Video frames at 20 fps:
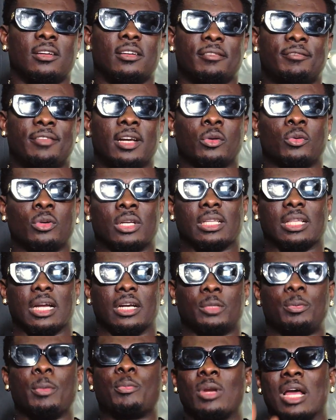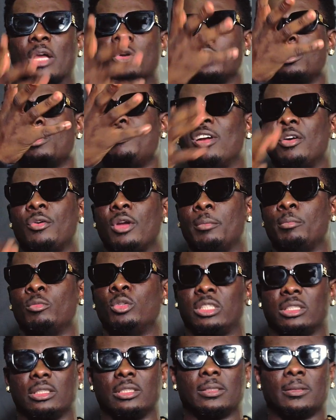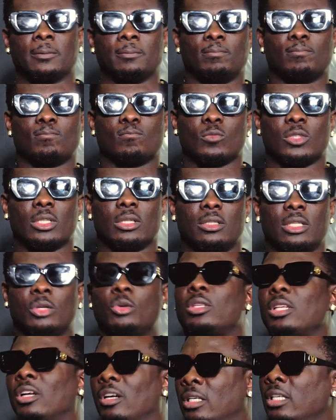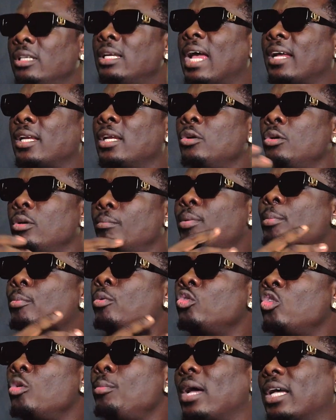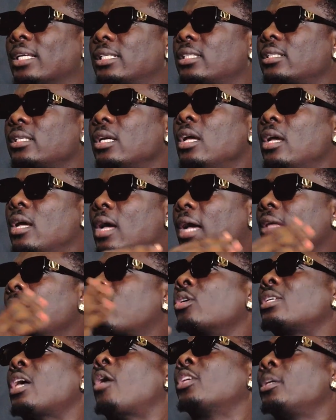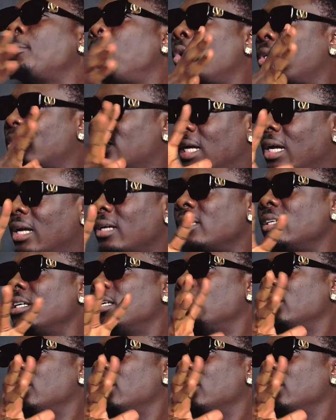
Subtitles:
very good guitarist. People that knows me very well in Mushi, you know, like people know me as because I was a boxer.